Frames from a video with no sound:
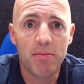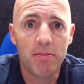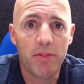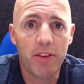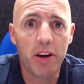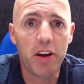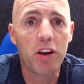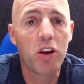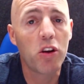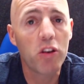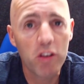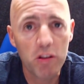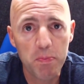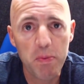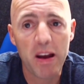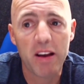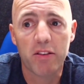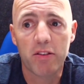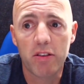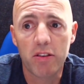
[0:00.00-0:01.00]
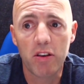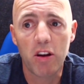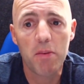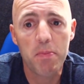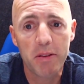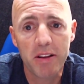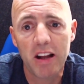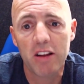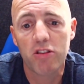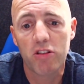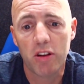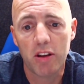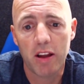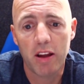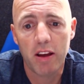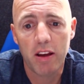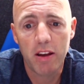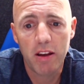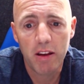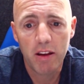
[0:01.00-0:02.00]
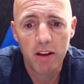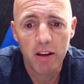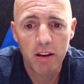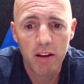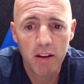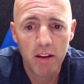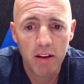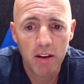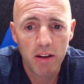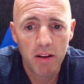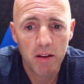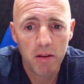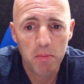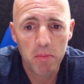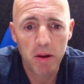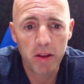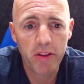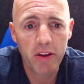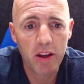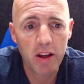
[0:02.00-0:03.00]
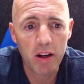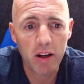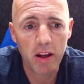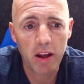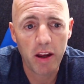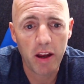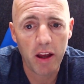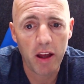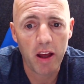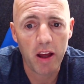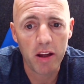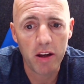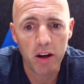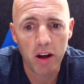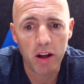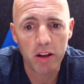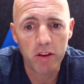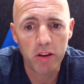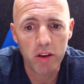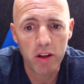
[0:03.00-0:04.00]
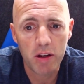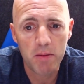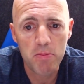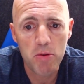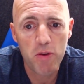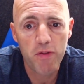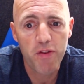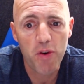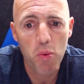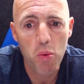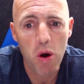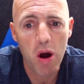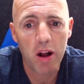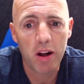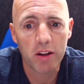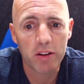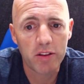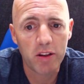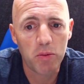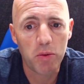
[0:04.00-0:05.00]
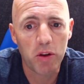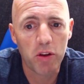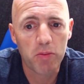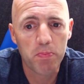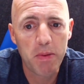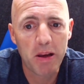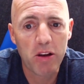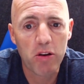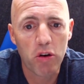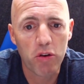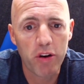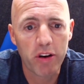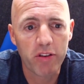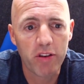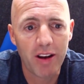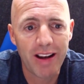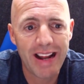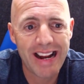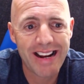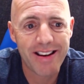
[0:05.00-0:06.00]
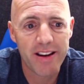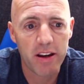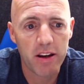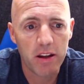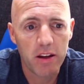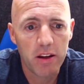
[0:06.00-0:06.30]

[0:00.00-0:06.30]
They're in a good space. There's a lot of potential there. But I think I don't think it'll move for a while until one of those big contracts are landed.